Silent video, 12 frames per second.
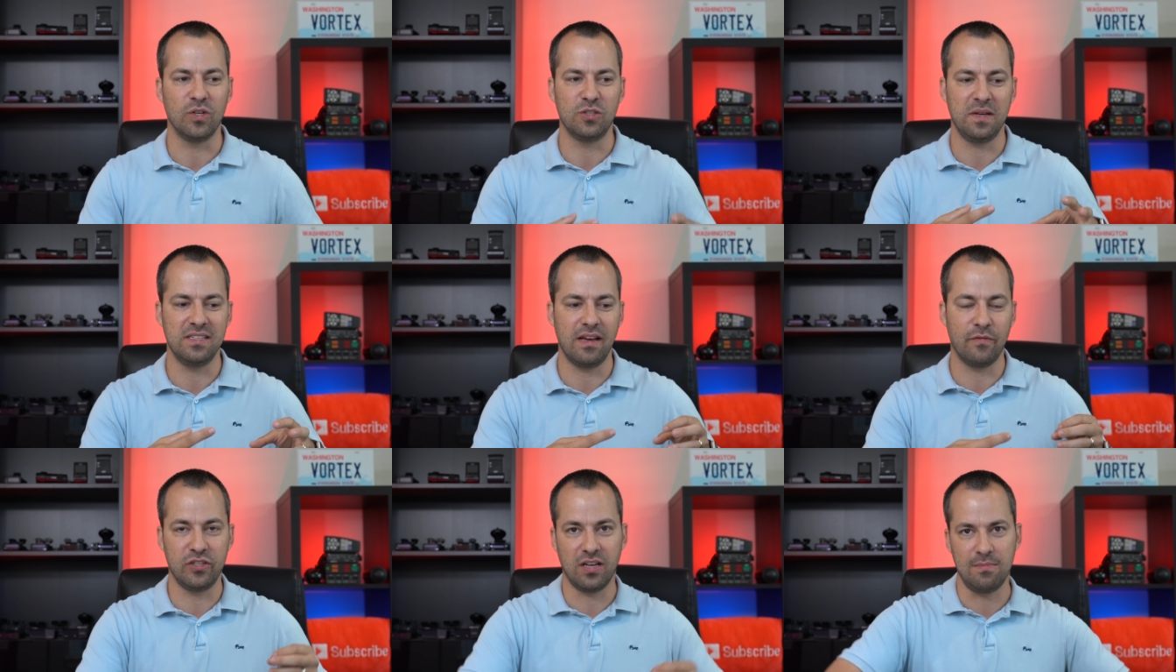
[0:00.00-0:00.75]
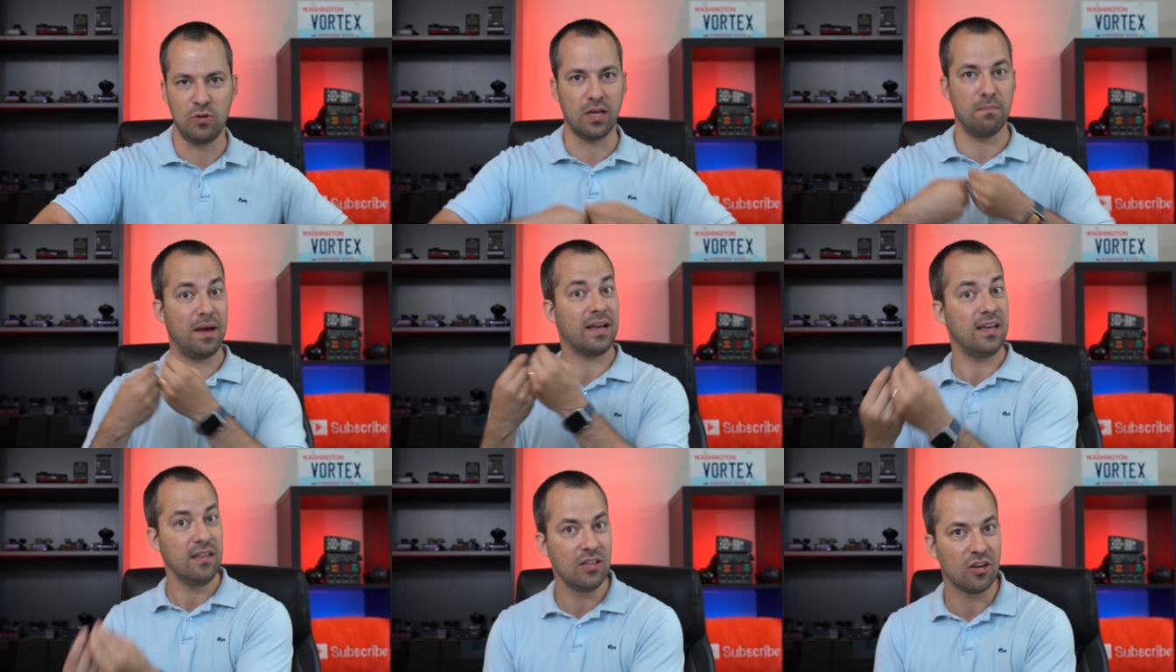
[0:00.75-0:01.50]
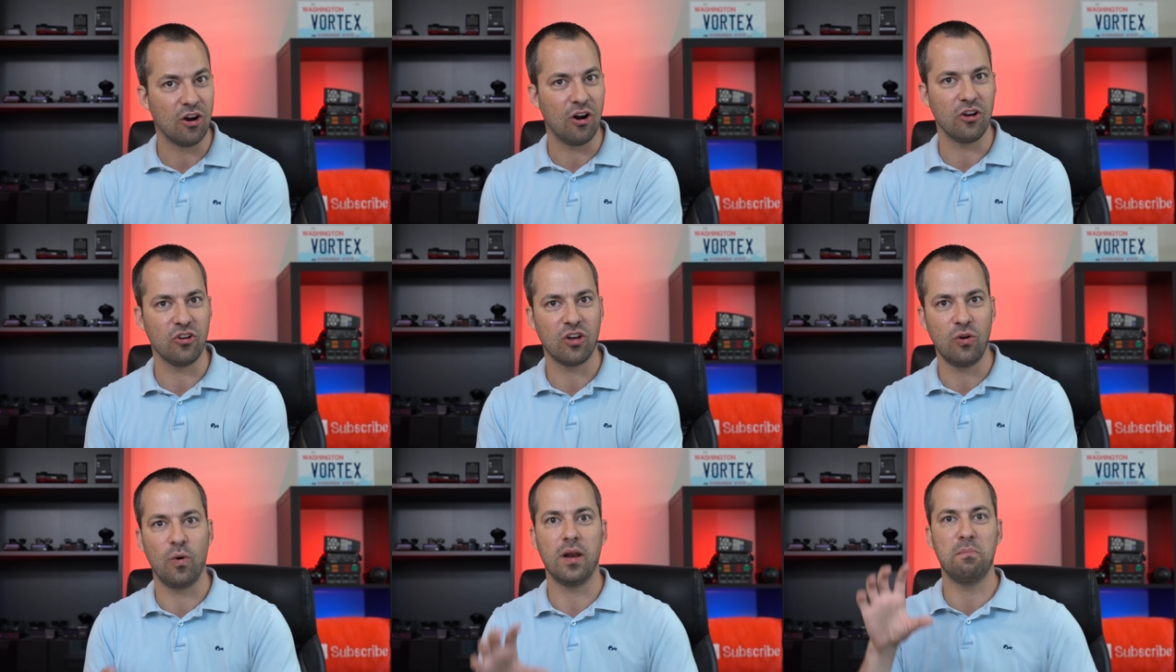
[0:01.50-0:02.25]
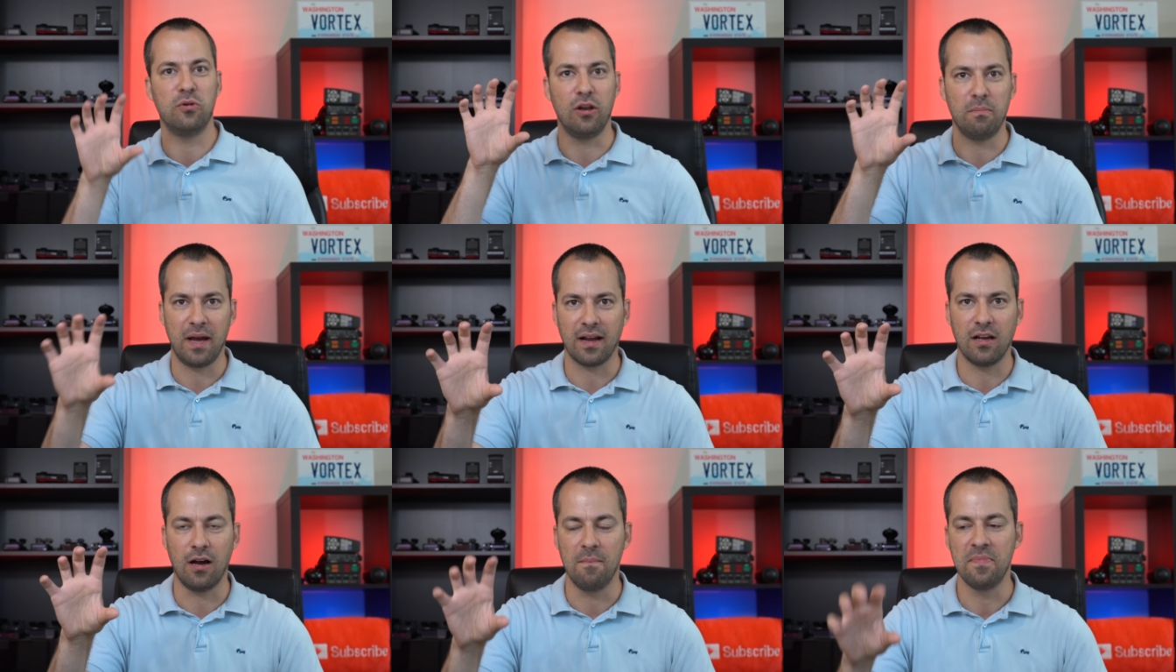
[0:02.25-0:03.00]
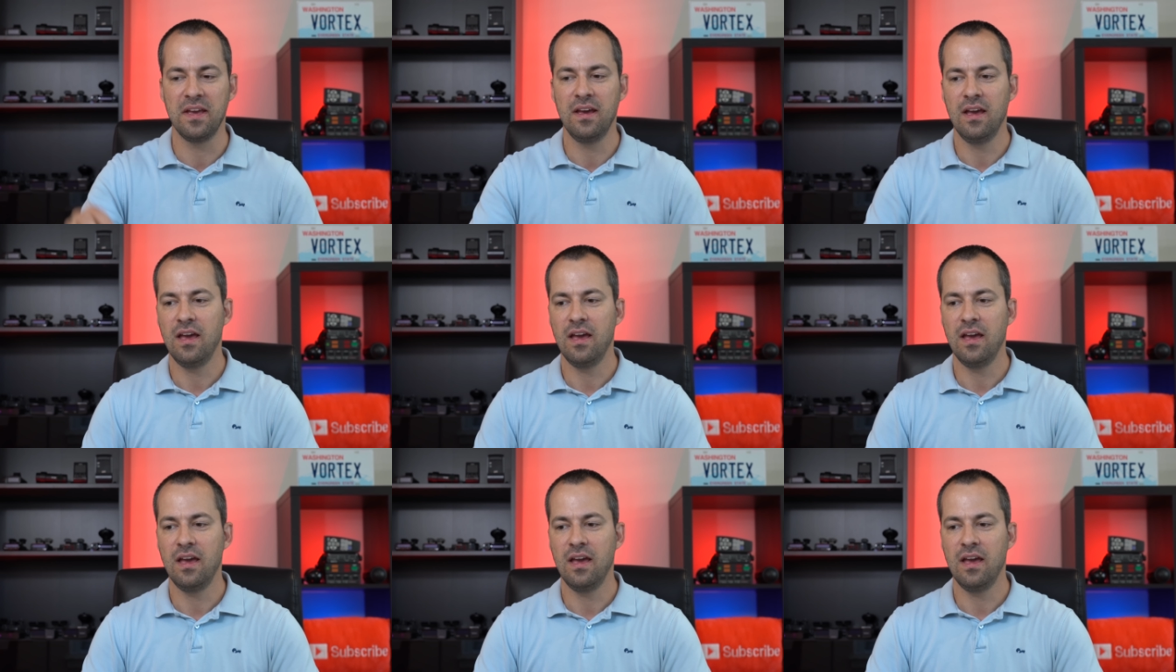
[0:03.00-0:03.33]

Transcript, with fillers: which means every time you get back in the car, you're going to want to put it back up.